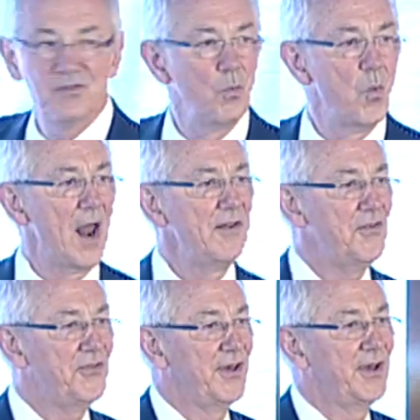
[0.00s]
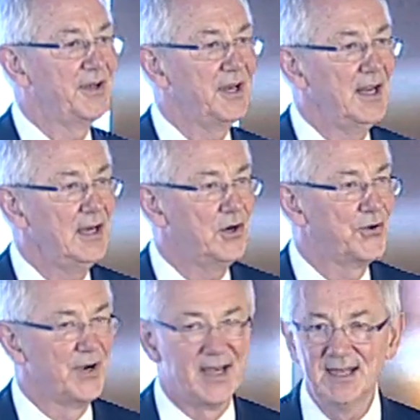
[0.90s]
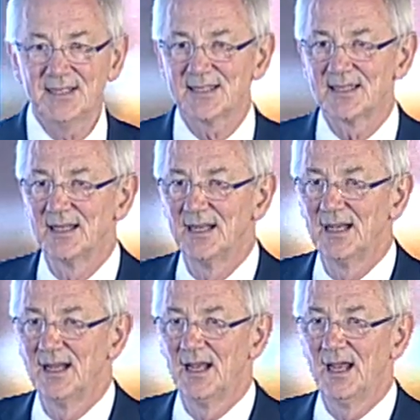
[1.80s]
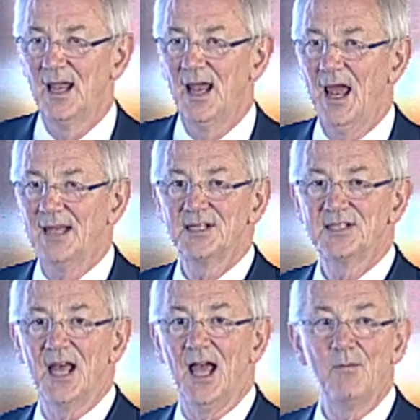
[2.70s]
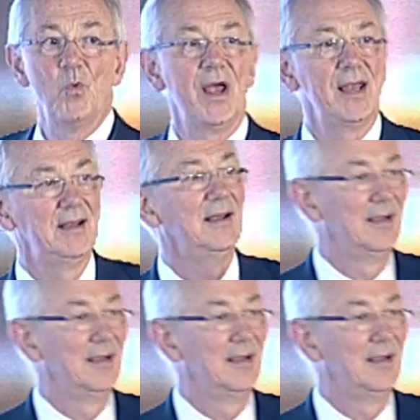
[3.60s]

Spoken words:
1/3 increase at a time when